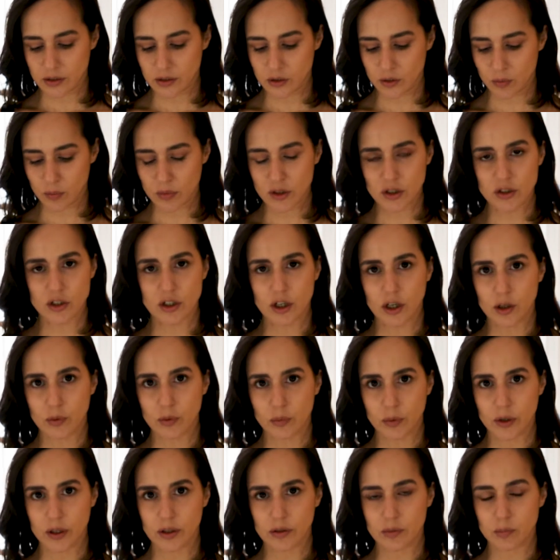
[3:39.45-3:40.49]
So I'm going to start
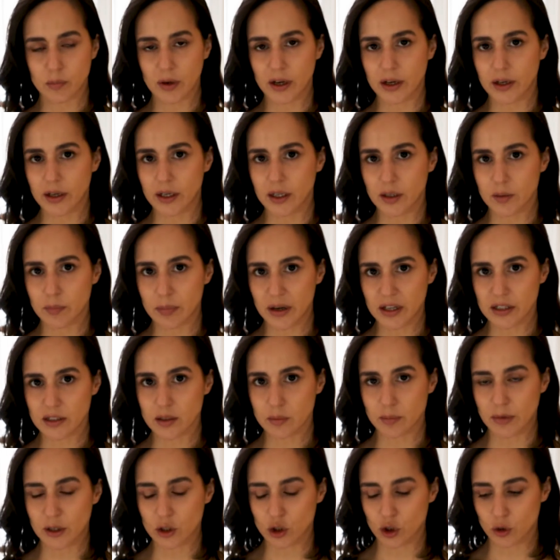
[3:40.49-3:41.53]
with my bust
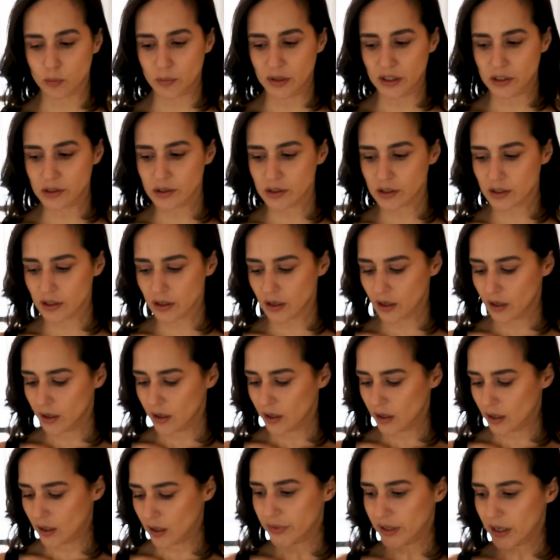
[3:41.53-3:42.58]
measurement,
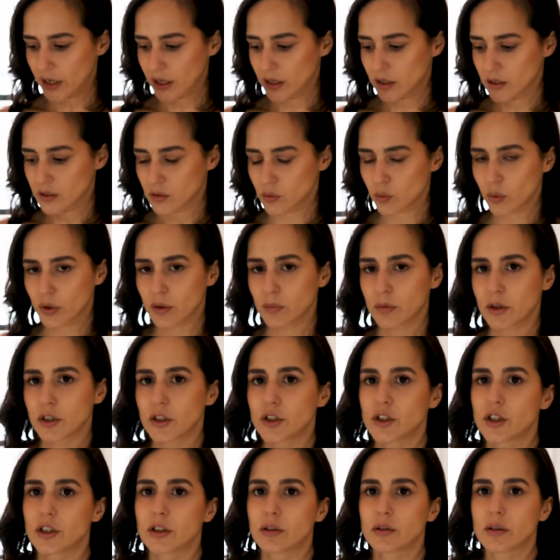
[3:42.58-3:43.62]
and what I'm going
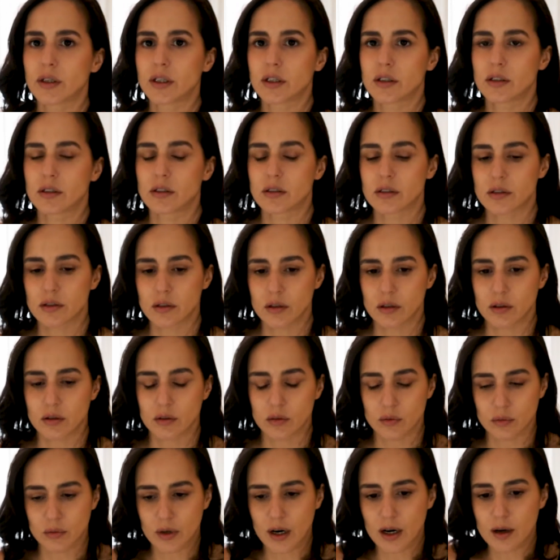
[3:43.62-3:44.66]
to do is
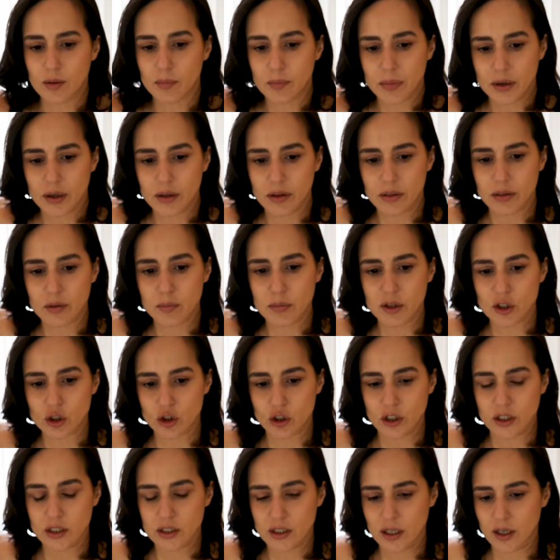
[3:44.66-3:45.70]
wrap the
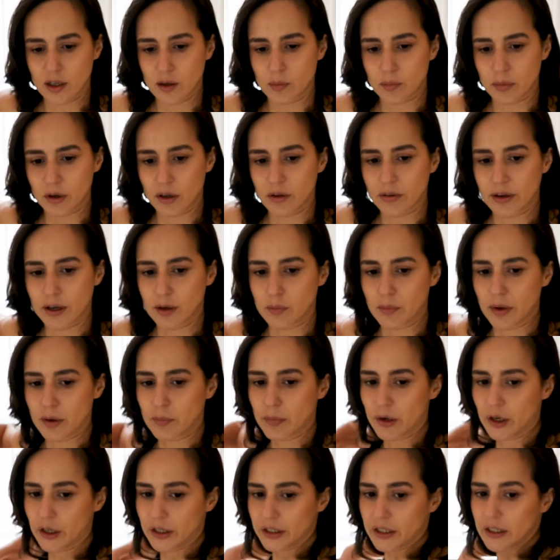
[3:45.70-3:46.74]
measuring tape around my
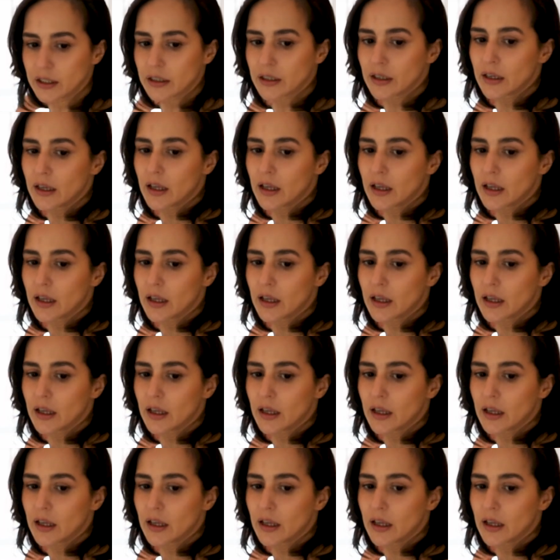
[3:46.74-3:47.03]
body.